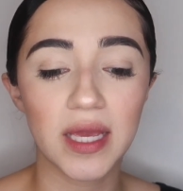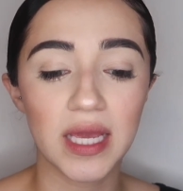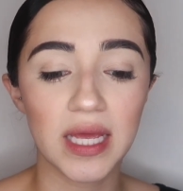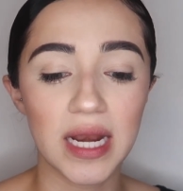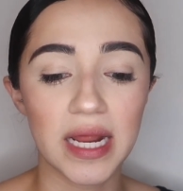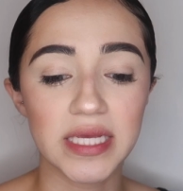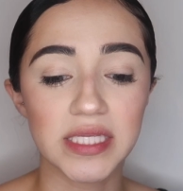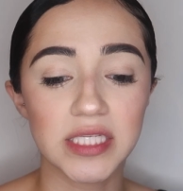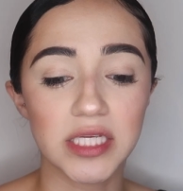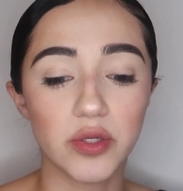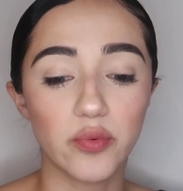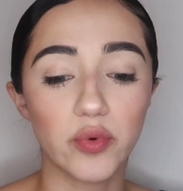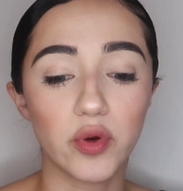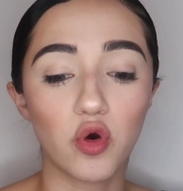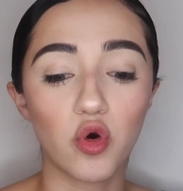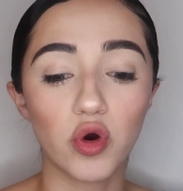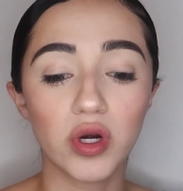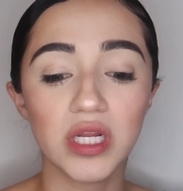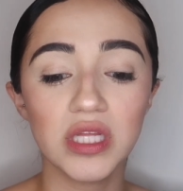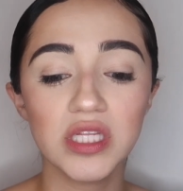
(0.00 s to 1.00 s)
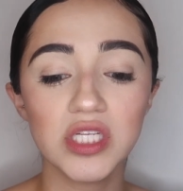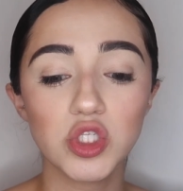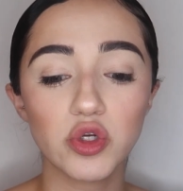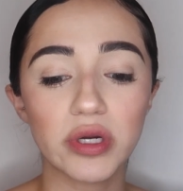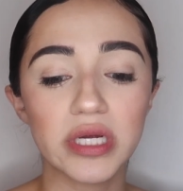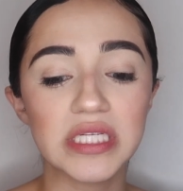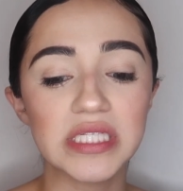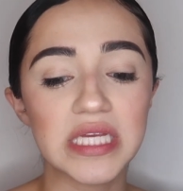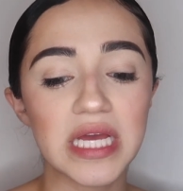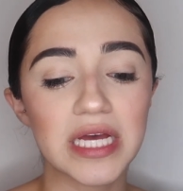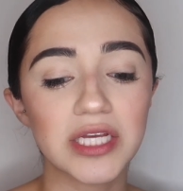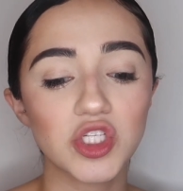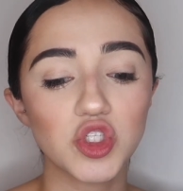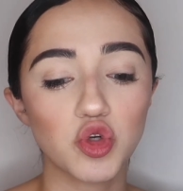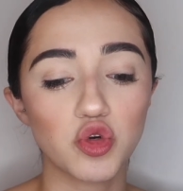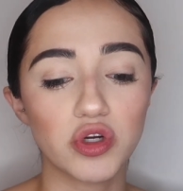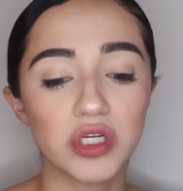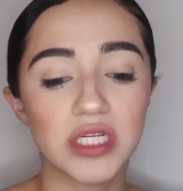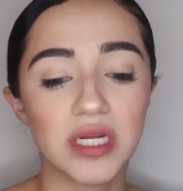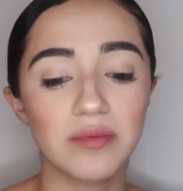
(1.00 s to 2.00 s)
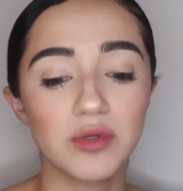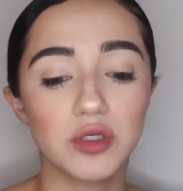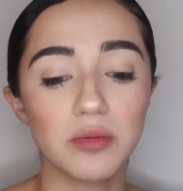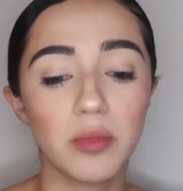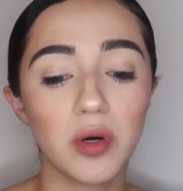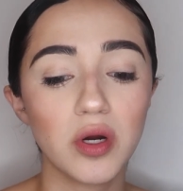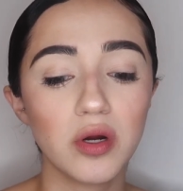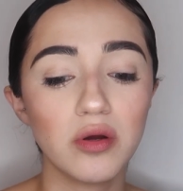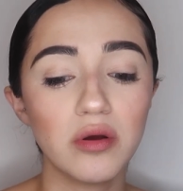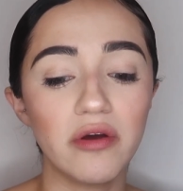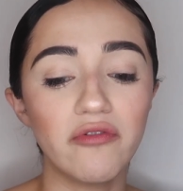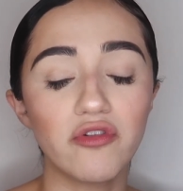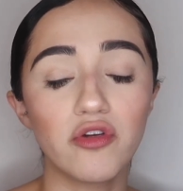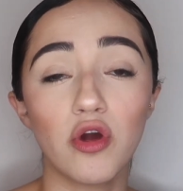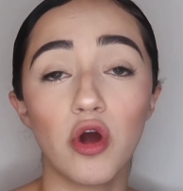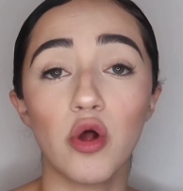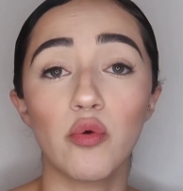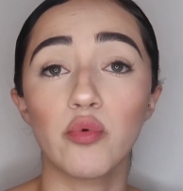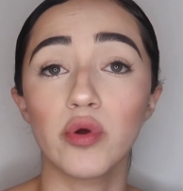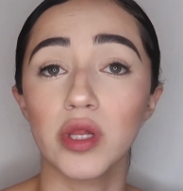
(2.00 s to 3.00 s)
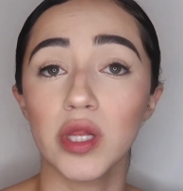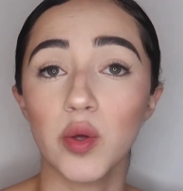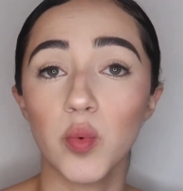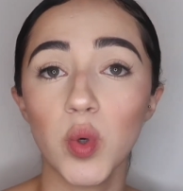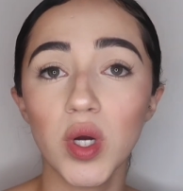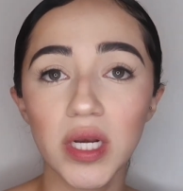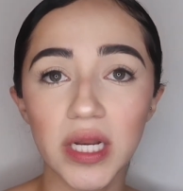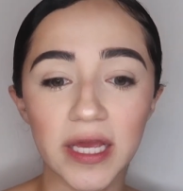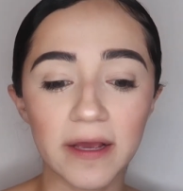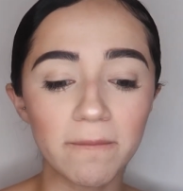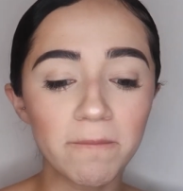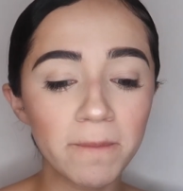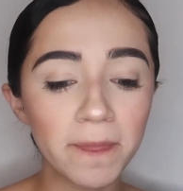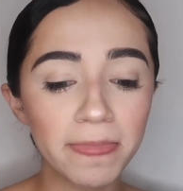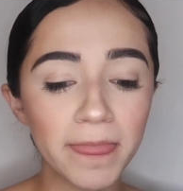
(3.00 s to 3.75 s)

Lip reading: And I said, recording this crazy ass story time tomorrow if y'all really want it.